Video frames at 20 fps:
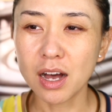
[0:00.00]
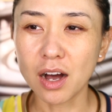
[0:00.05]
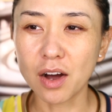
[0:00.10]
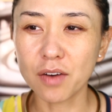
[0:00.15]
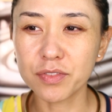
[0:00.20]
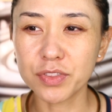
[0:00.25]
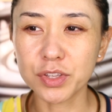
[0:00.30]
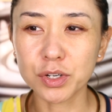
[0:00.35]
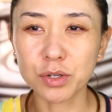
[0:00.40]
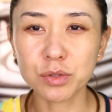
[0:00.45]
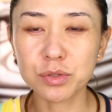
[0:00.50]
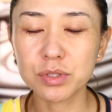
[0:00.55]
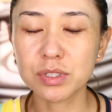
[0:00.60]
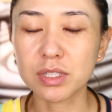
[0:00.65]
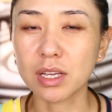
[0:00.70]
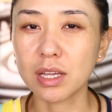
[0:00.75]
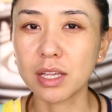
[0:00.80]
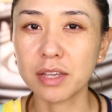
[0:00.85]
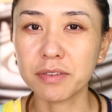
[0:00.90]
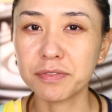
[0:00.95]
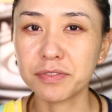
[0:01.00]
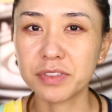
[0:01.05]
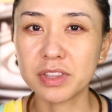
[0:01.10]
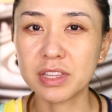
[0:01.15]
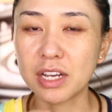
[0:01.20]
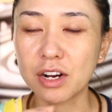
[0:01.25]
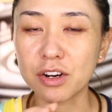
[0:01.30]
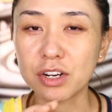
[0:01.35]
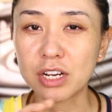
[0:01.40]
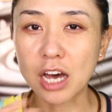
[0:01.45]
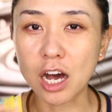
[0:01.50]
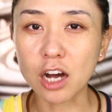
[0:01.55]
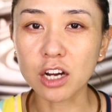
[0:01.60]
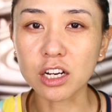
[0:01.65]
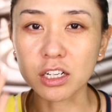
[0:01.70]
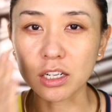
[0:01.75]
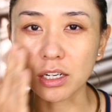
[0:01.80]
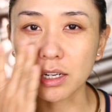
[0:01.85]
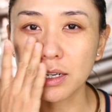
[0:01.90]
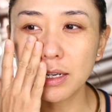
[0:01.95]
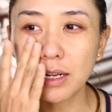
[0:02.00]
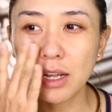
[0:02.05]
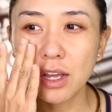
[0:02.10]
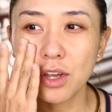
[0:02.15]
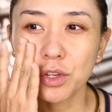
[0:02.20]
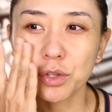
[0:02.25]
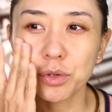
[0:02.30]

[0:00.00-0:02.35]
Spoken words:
of those, if they are not good,